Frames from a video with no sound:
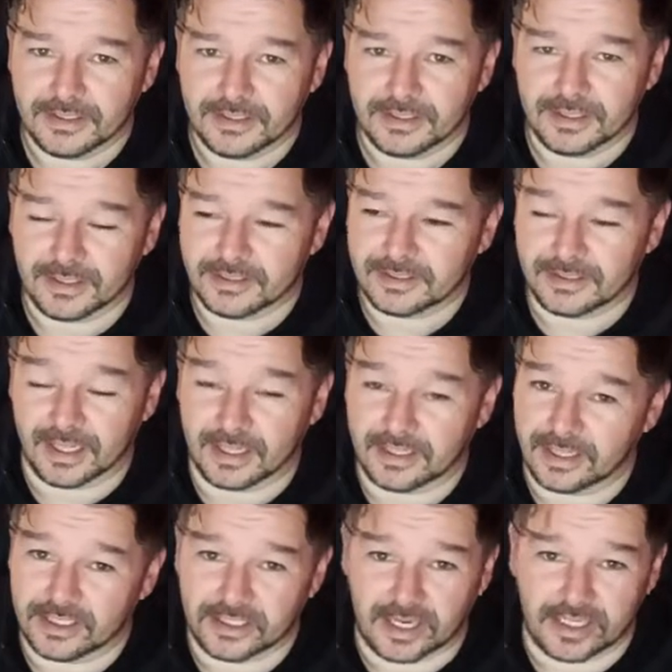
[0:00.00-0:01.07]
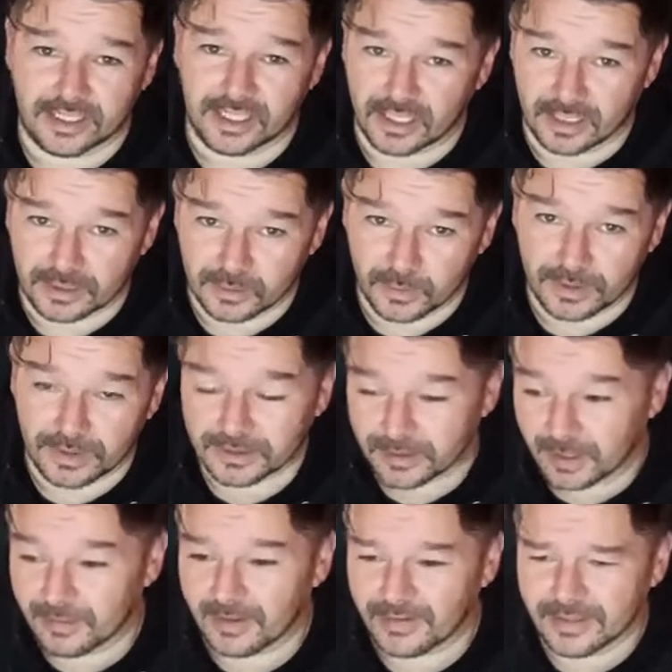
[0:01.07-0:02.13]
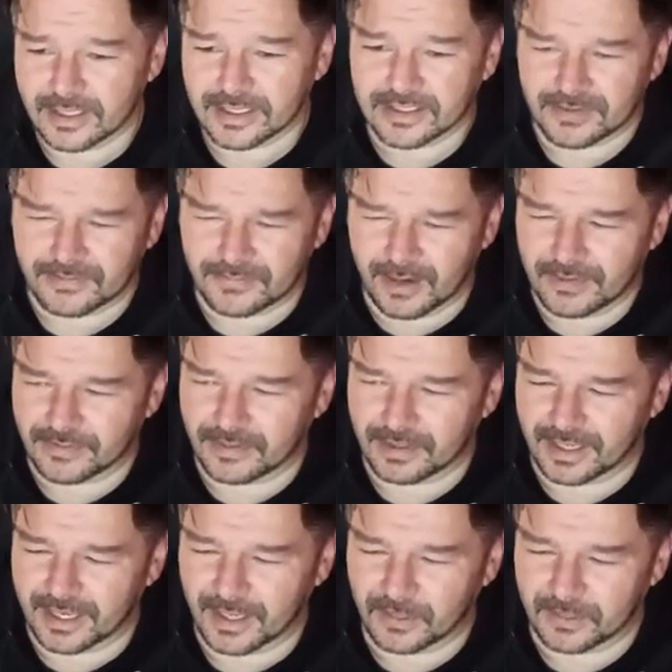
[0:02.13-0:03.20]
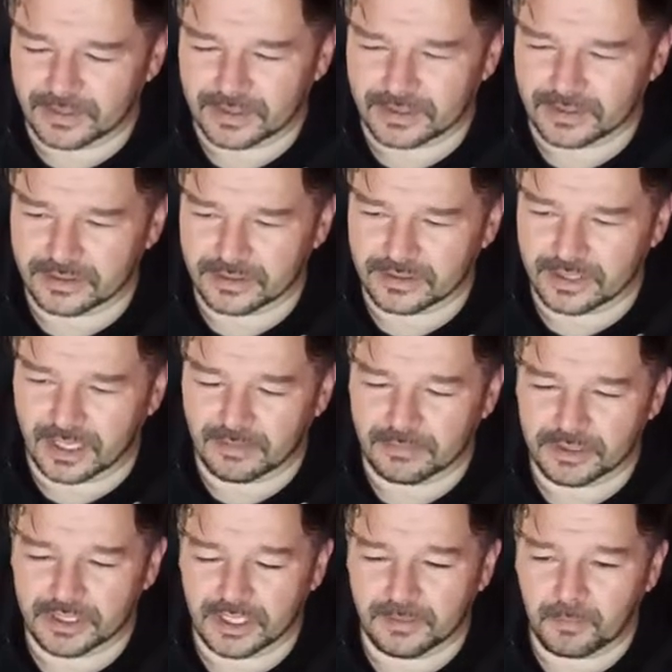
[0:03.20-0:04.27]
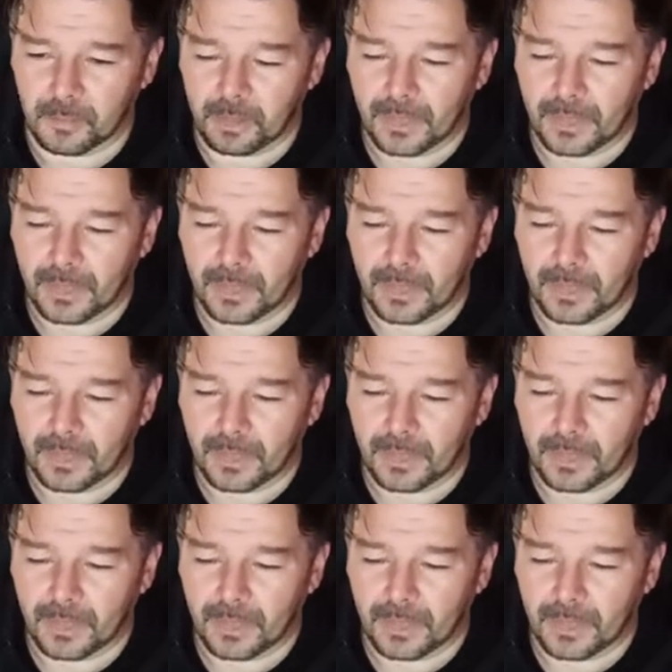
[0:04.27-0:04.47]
it's that, that's changed a lot as well. So I think it's five hundred now, which is a damn shame.